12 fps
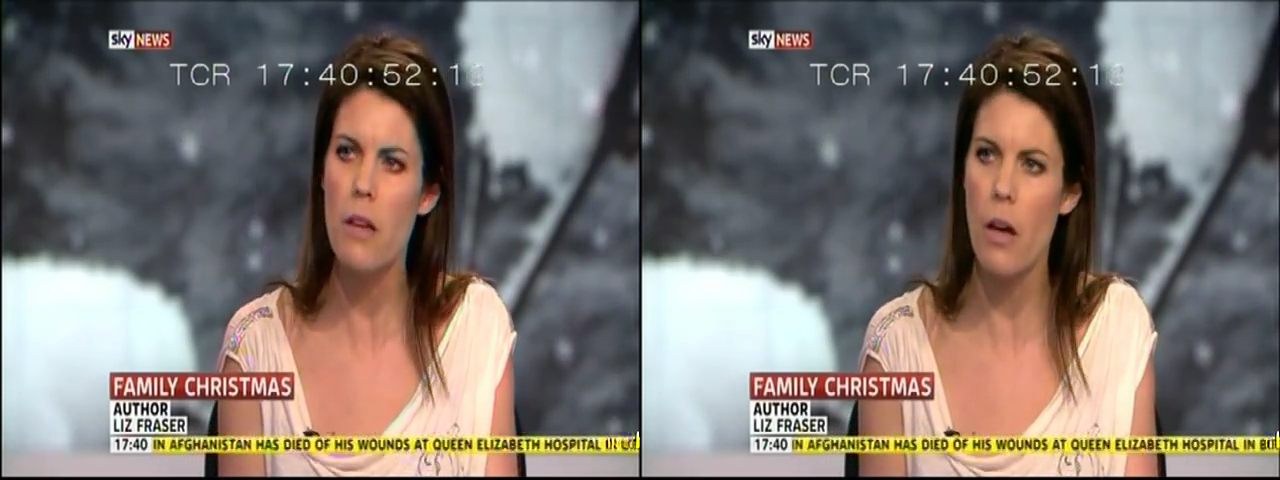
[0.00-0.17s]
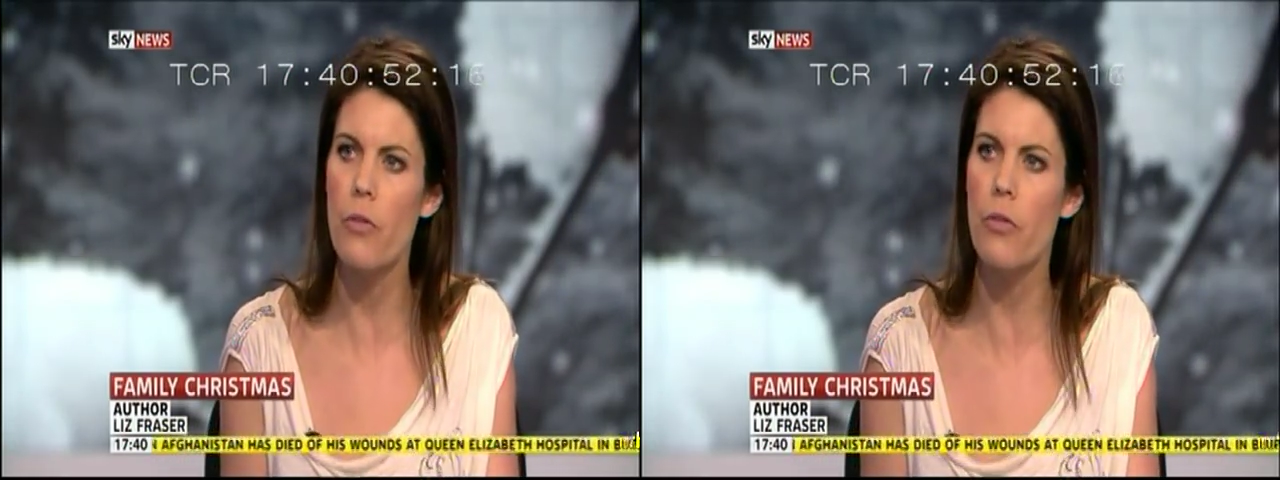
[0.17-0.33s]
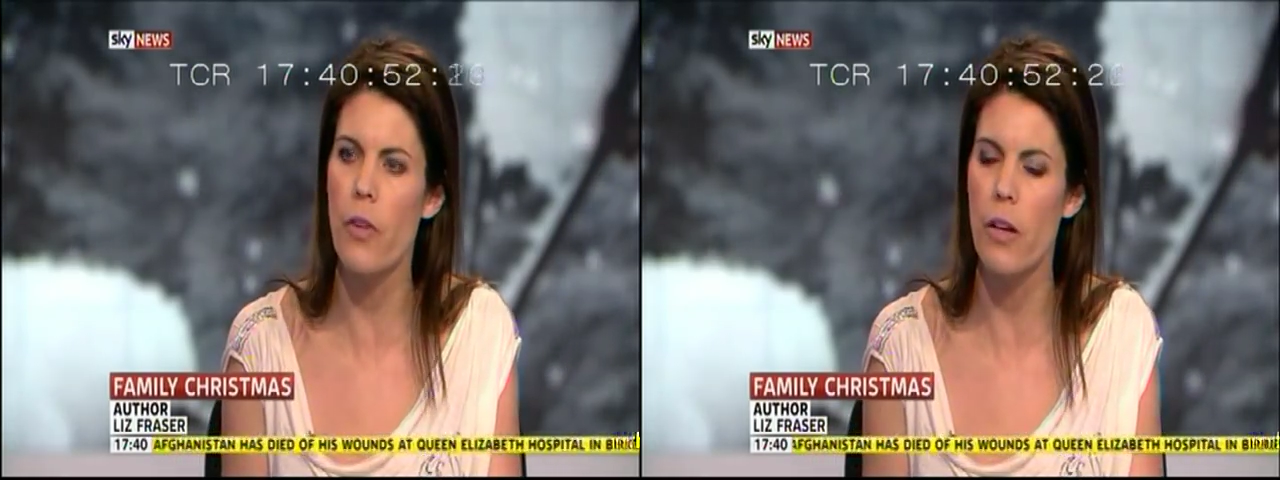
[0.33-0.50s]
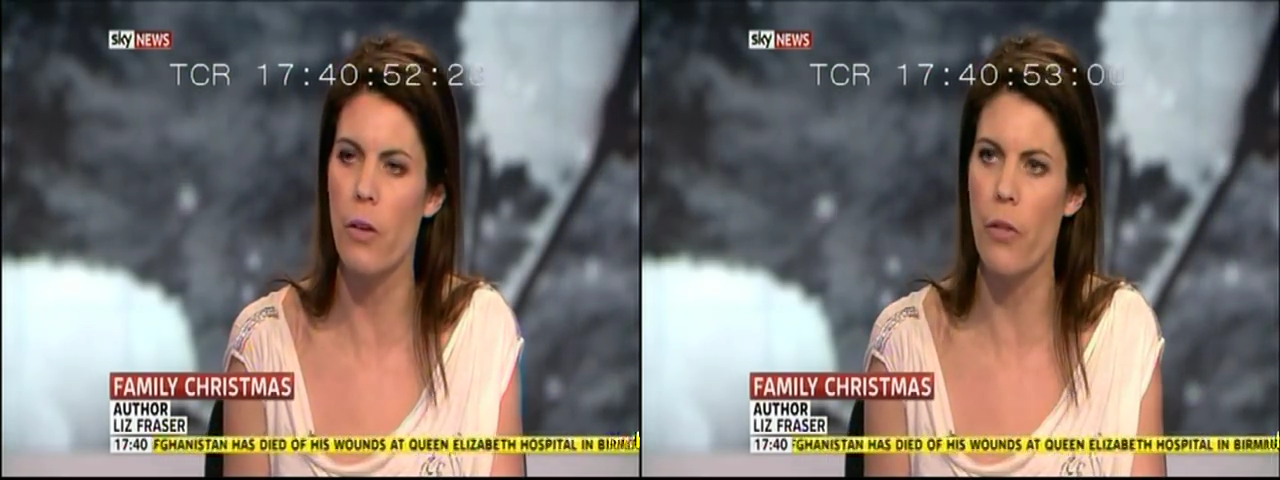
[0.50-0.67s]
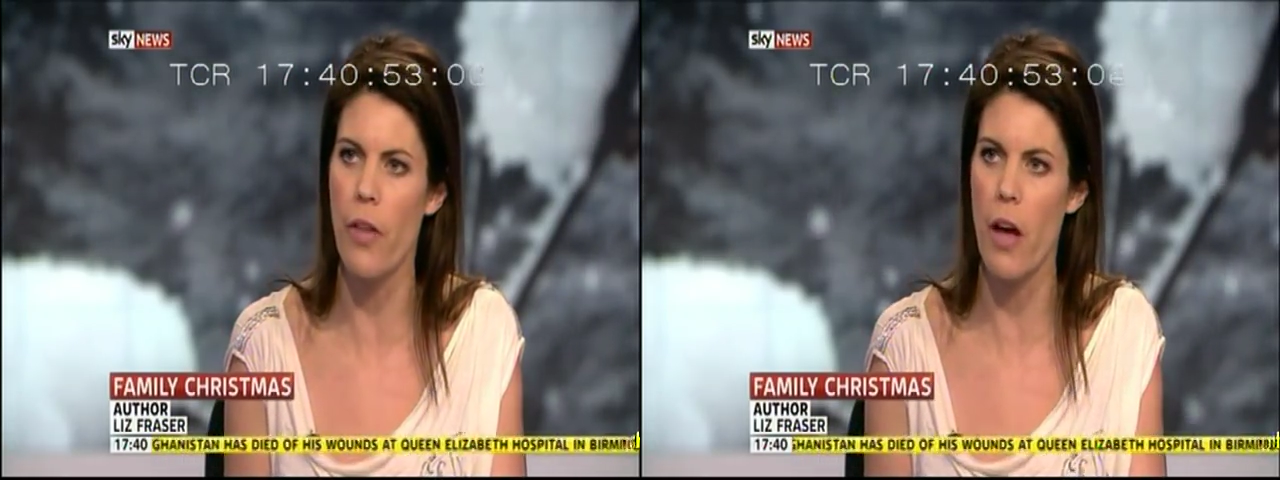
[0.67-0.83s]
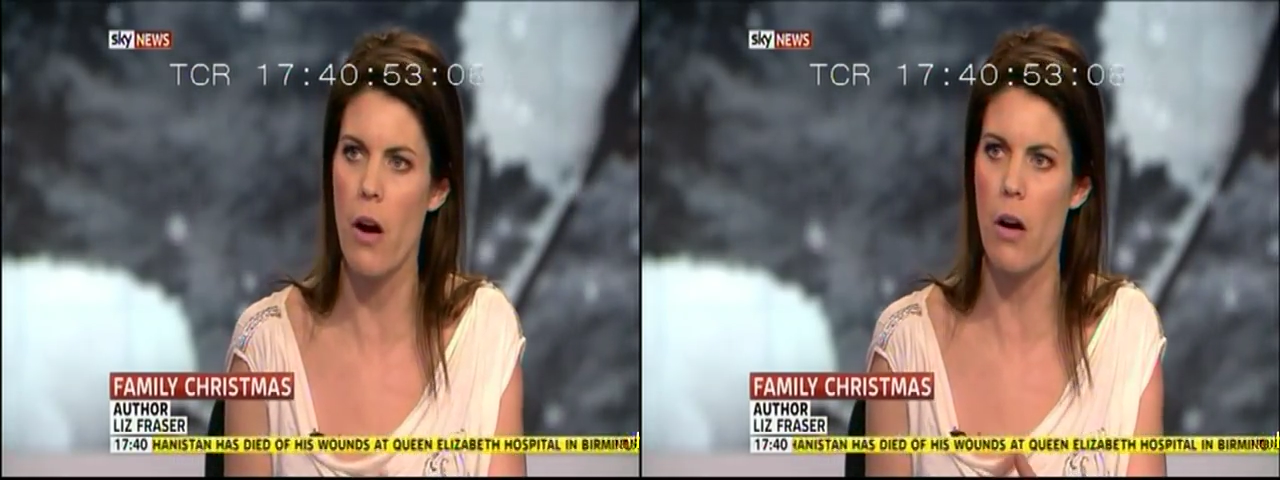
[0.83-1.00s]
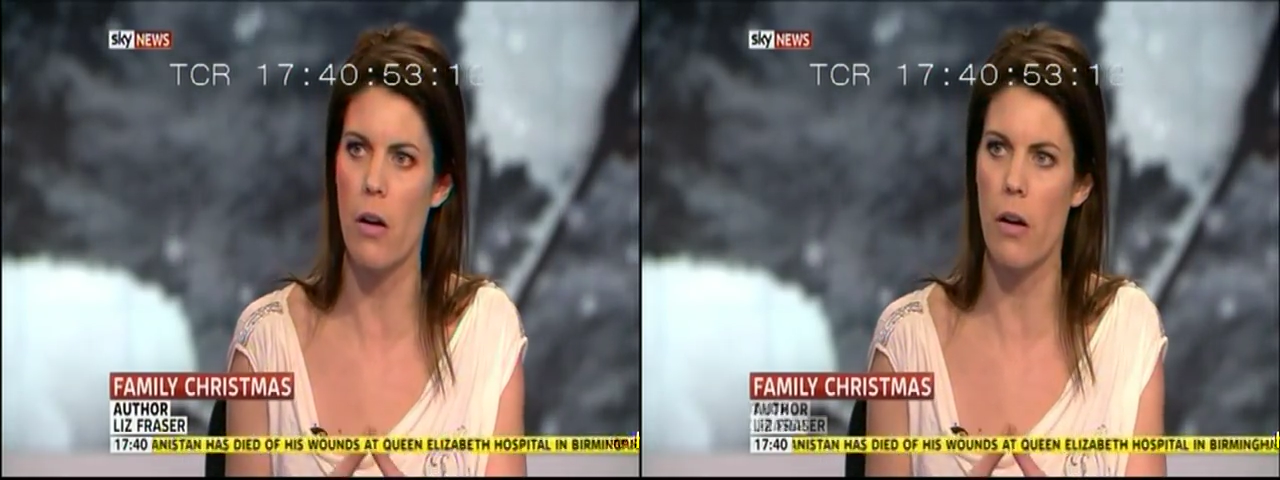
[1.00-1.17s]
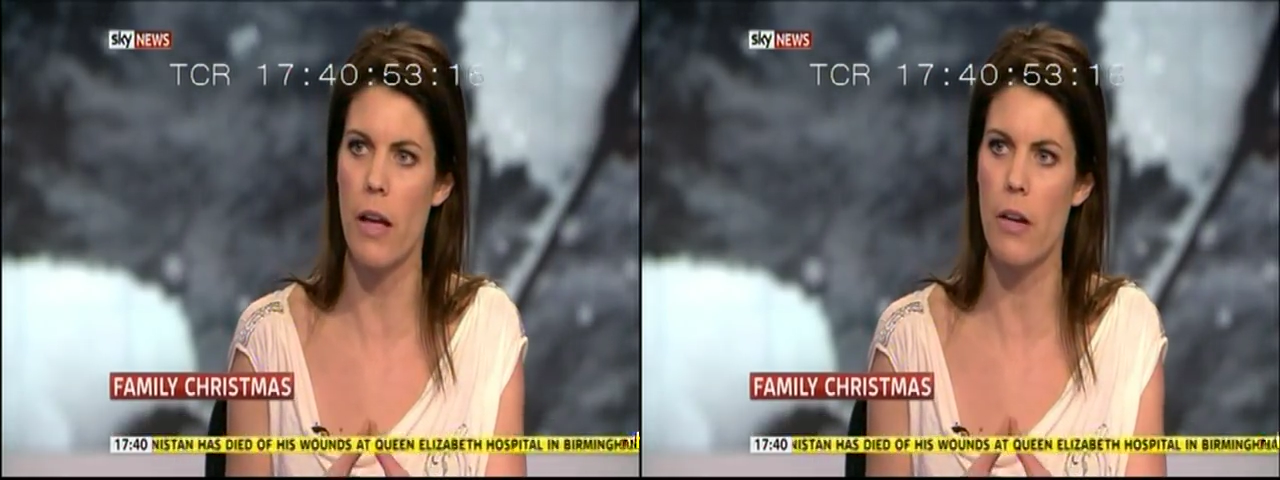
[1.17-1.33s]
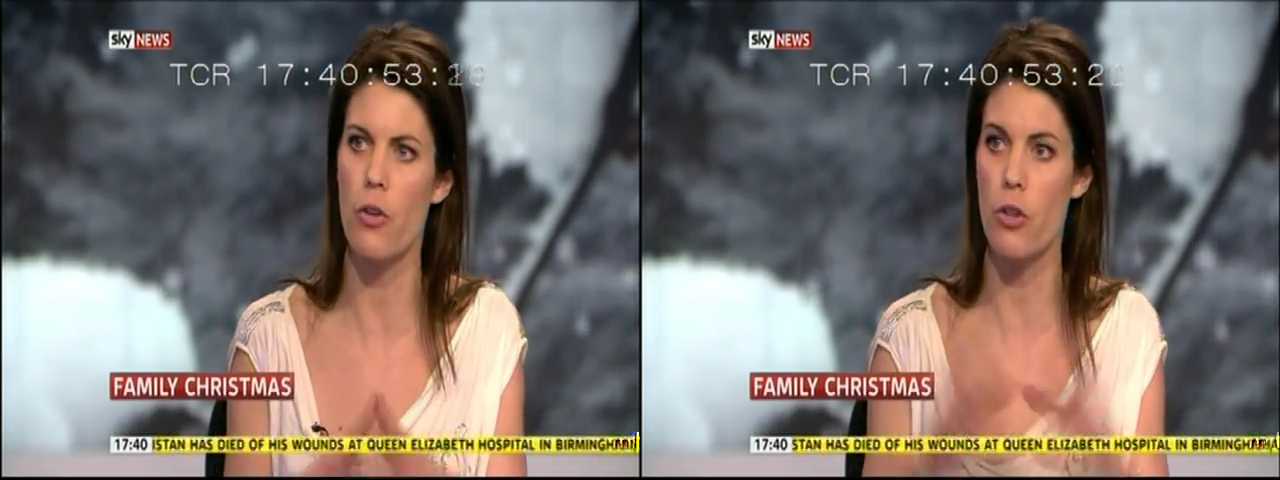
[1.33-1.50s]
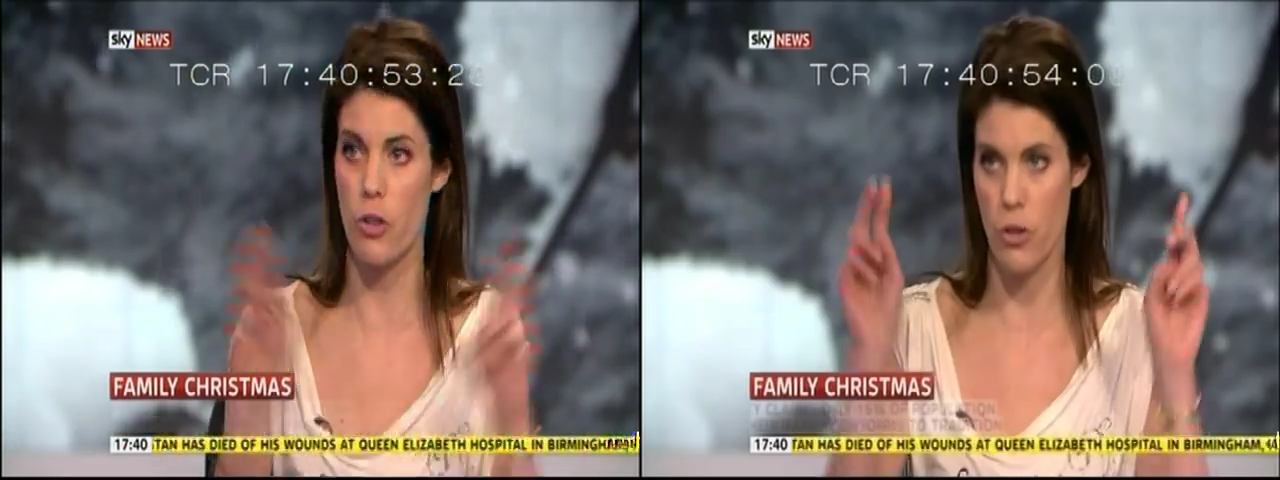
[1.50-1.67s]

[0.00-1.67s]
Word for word: don't feel they are in a